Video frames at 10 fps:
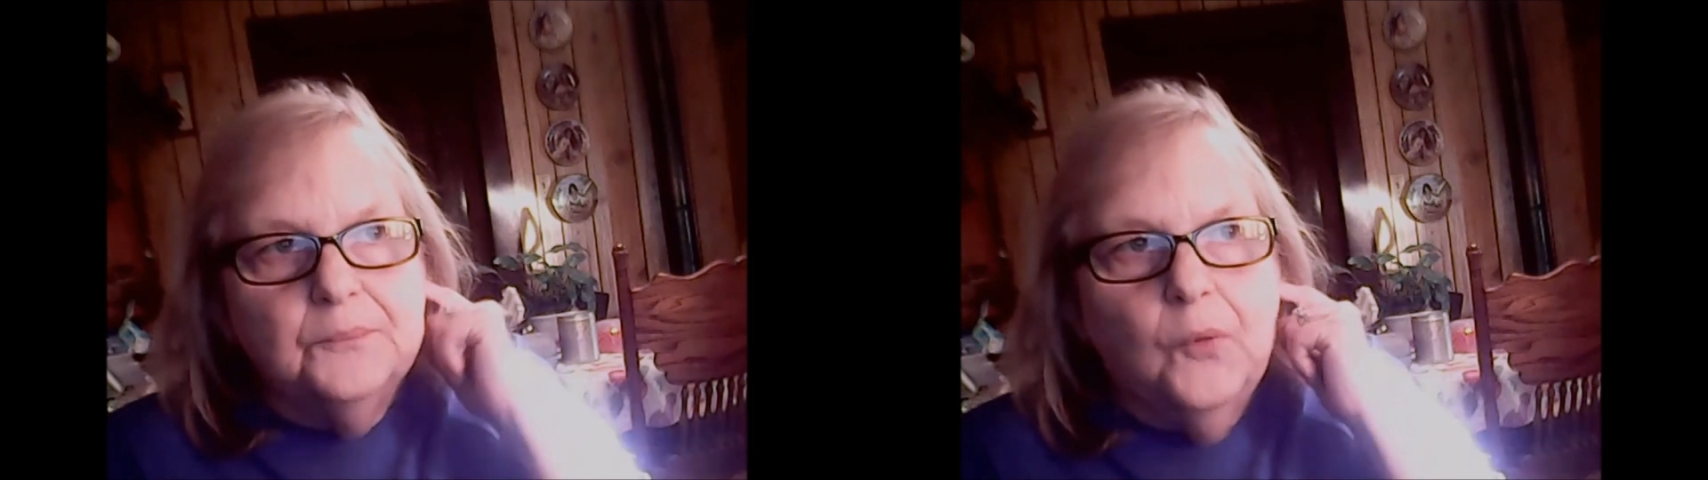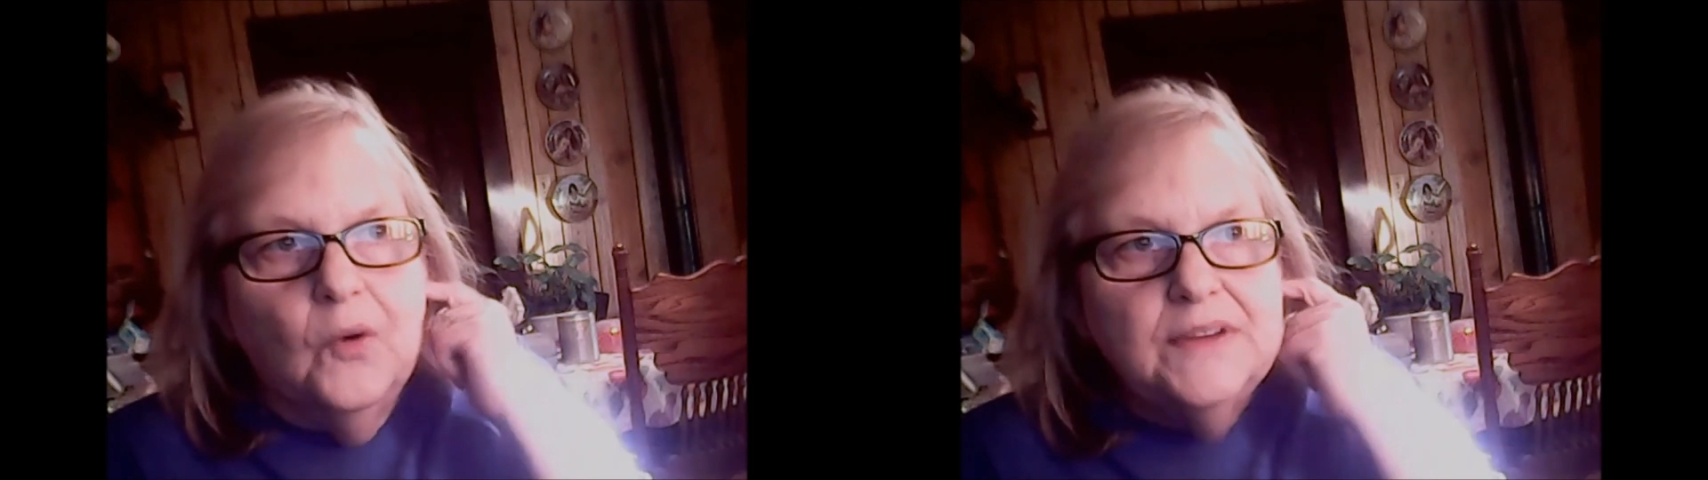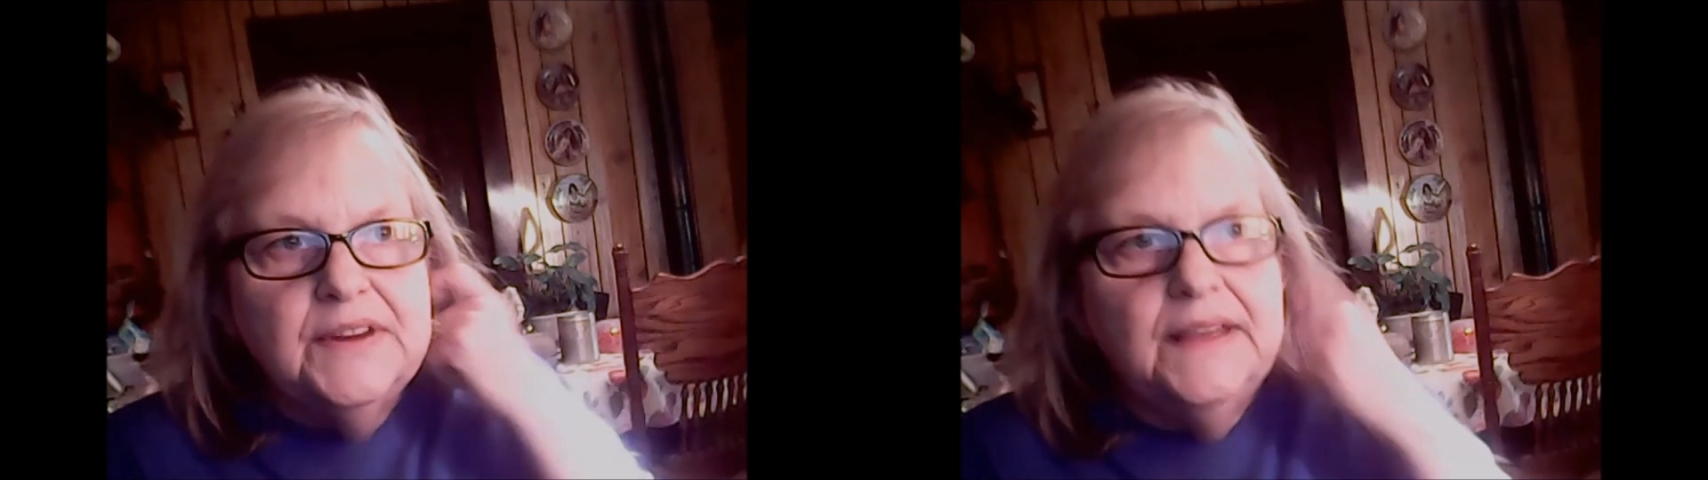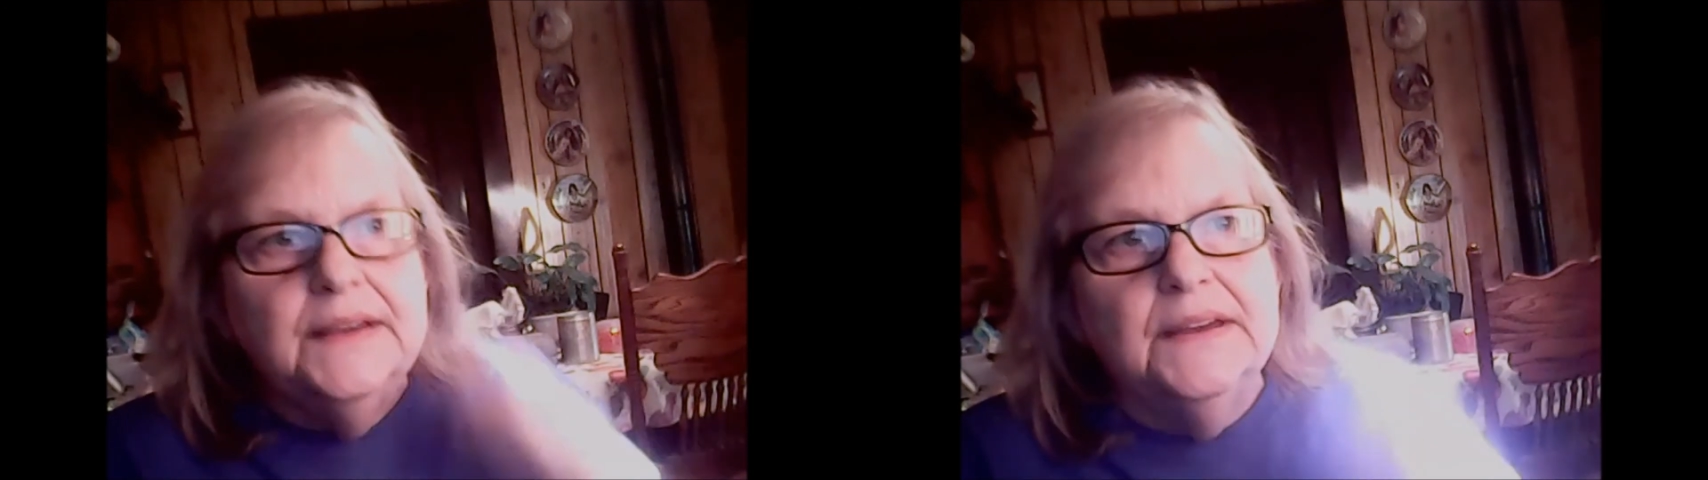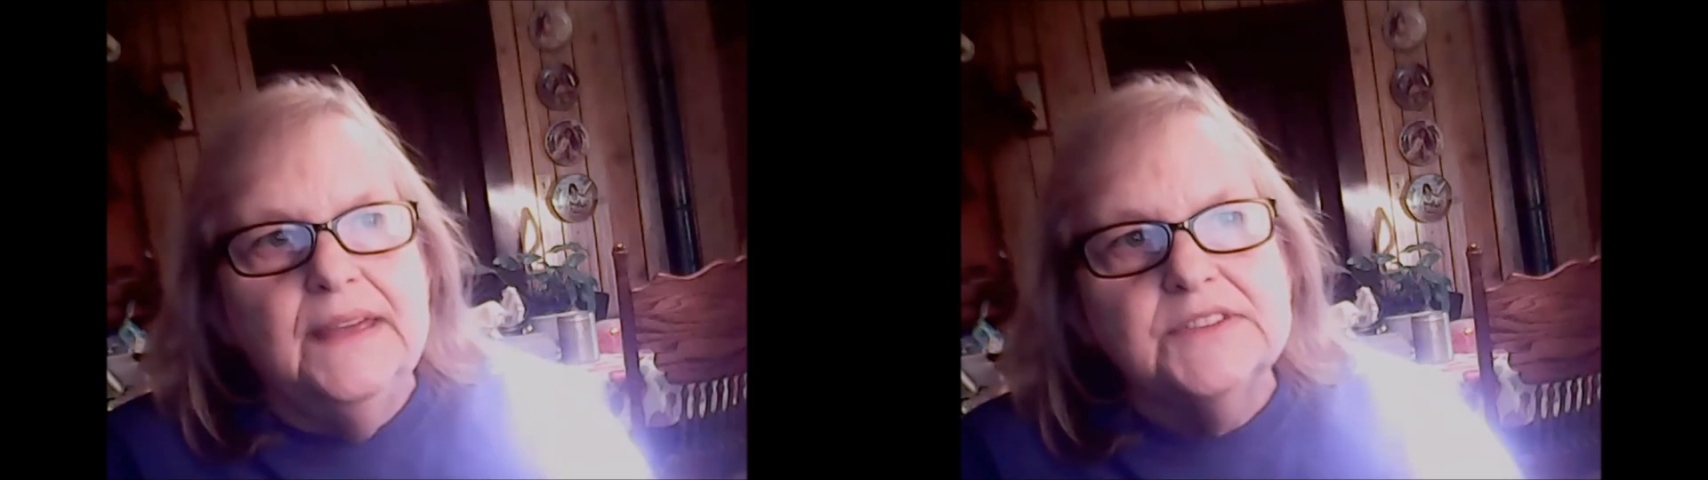poisoning
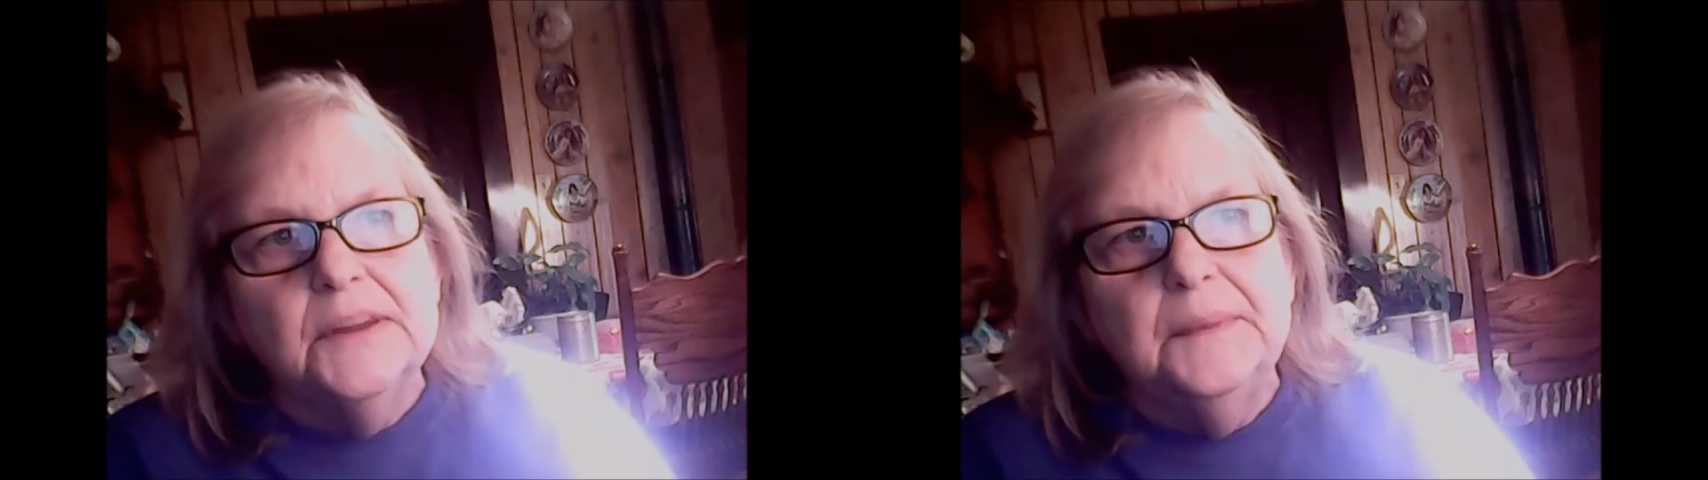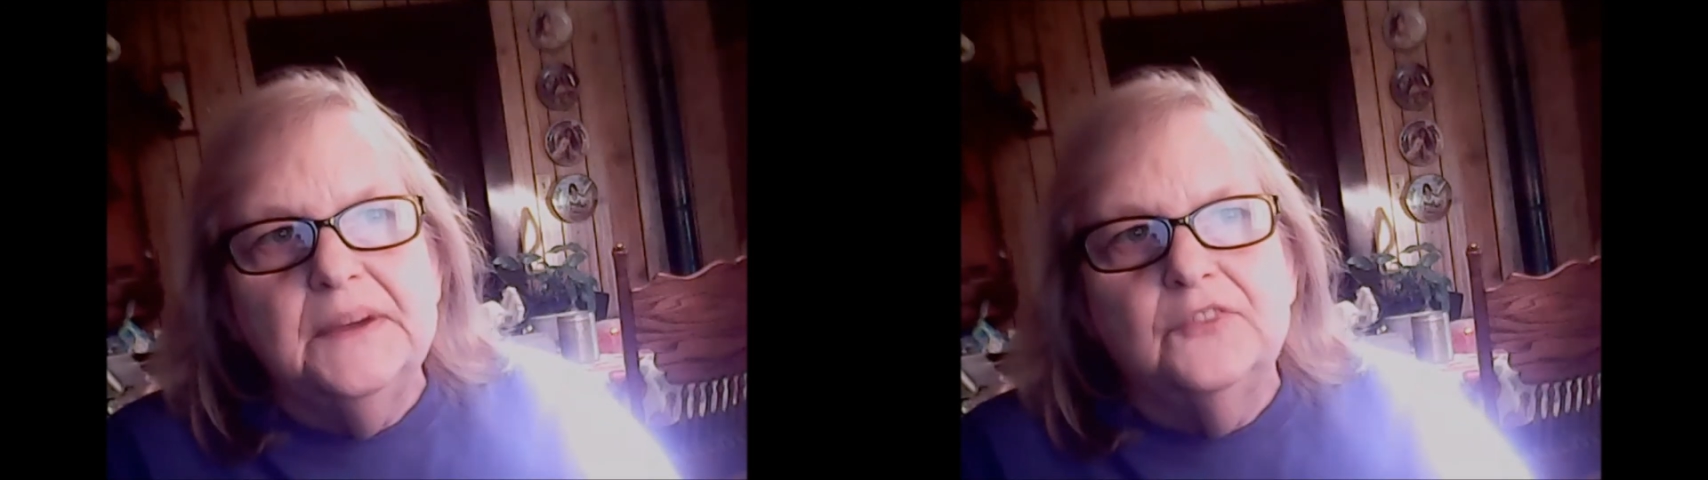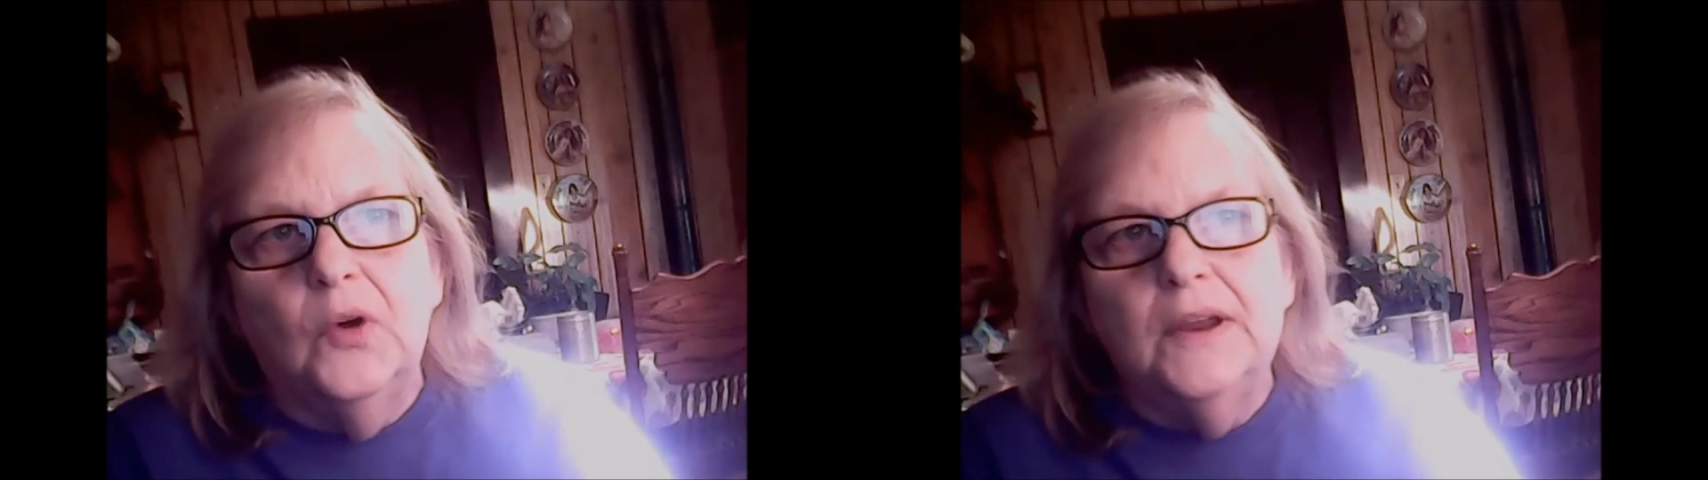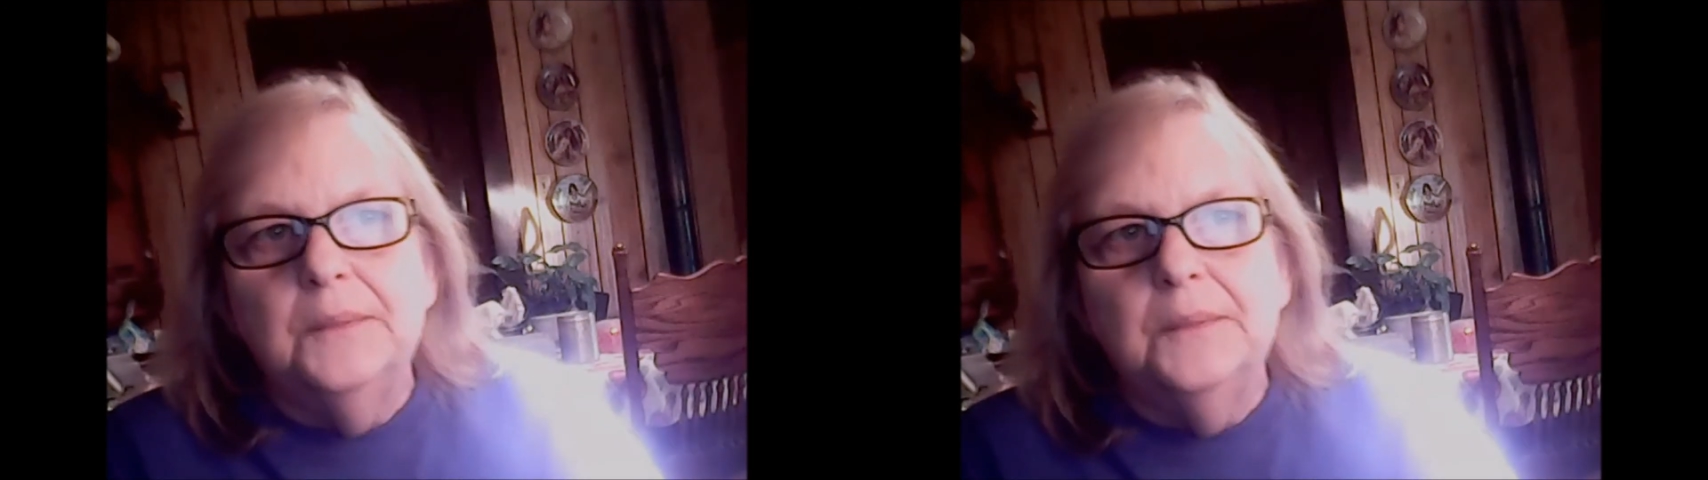can easily be avoided